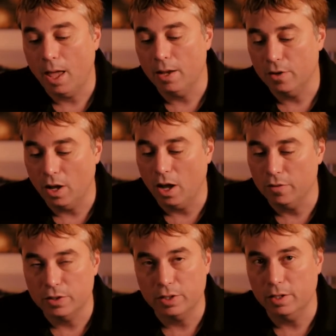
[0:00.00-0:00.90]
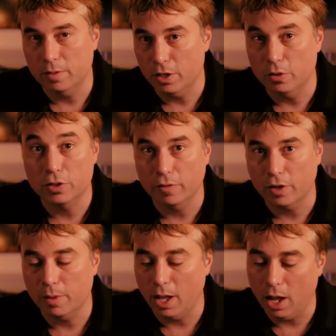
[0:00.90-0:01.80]
and obviously the new stuff
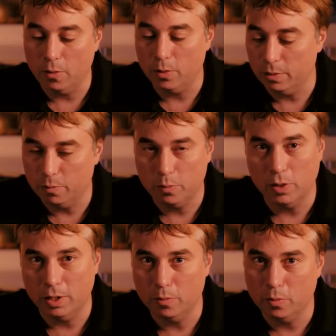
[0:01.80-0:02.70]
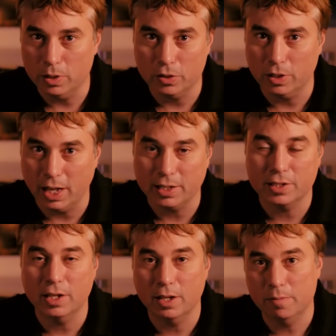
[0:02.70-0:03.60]
coming out, we sort of get to
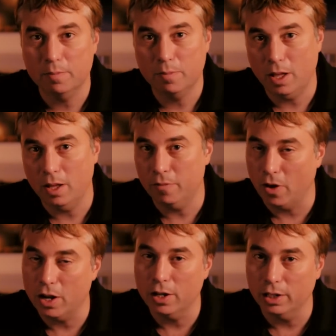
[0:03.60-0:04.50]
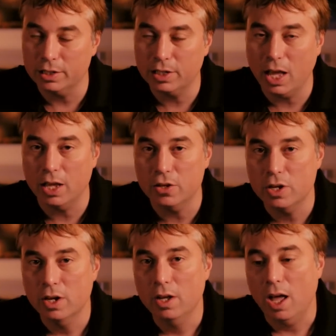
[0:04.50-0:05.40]
see it in a very early stage.